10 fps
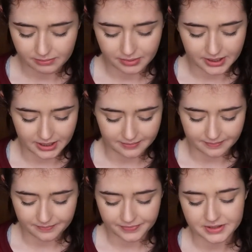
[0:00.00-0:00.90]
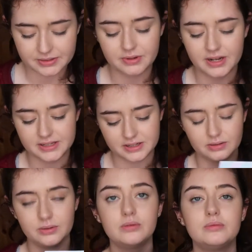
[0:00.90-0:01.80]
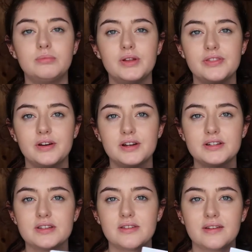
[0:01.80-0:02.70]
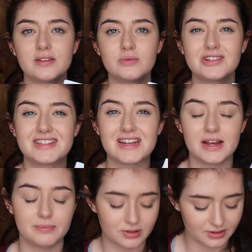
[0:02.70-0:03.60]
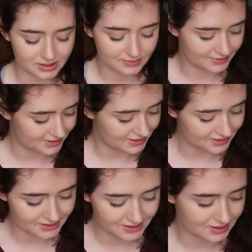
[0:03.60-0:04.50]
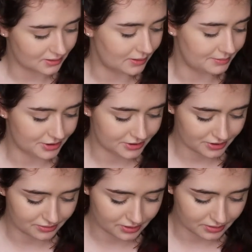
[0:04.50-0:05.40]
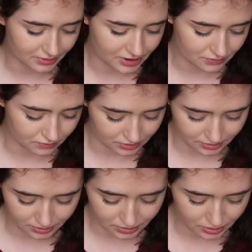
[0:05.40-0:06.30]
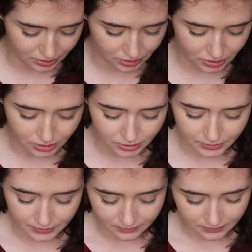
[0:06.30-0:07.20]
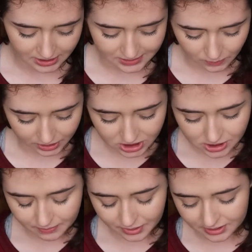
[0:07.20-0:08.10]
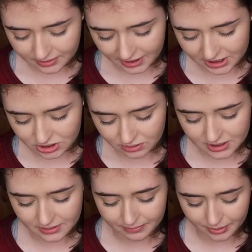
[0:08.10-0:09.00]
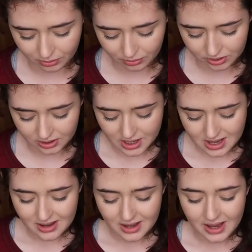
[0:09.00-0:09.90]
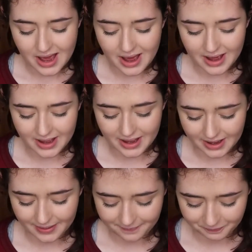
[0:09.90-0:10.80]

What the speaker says: but this one has no month on it. So the other one said April, this one didn't, so I'm not sure which one is which, but I enjoyed it both. I